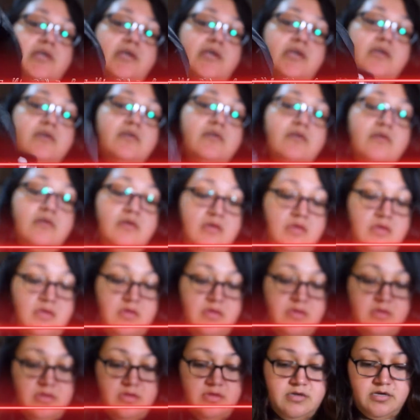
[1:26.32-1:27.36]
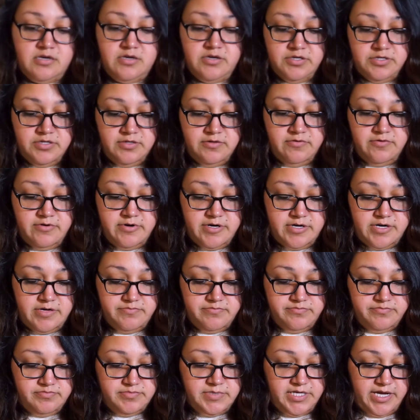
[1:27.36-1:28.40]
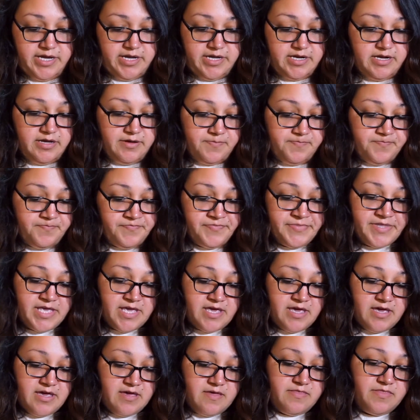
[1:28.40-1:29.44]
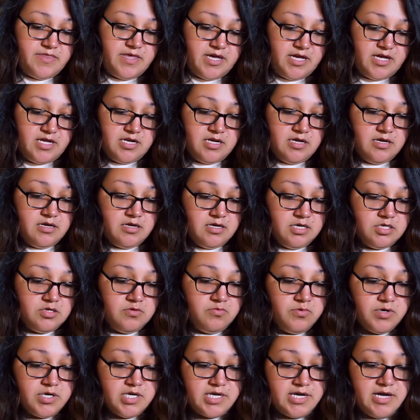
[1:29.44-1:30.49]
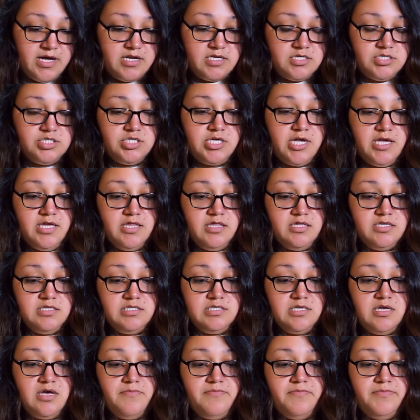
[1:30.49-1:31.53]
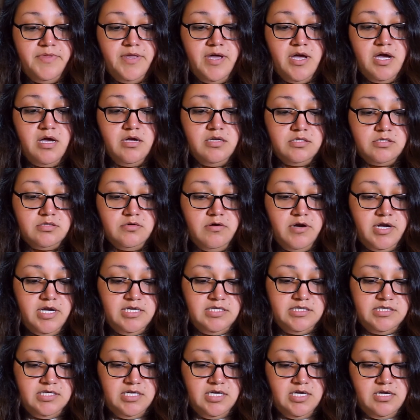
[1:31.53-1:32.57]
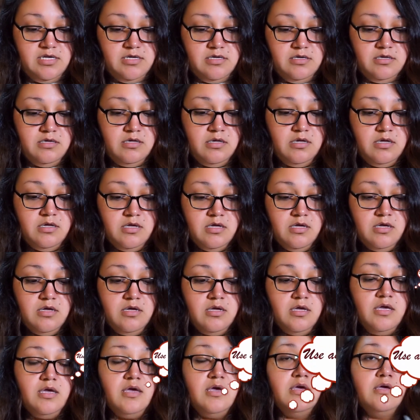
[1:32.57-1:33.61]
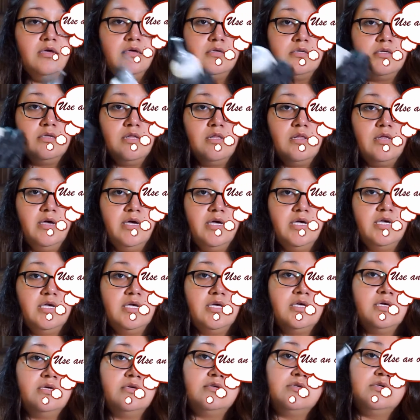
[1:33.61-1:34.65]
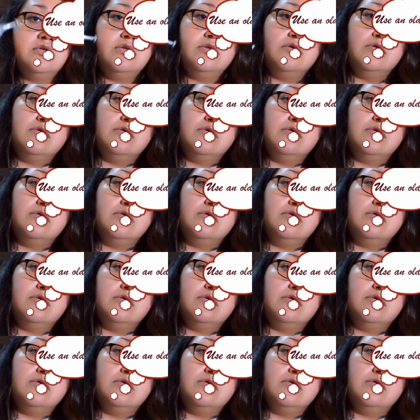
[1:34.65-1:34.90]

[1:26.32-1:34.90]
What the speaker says: like, good lord, I'm dead. Then you want to kind of shake this up, not crazy, like, you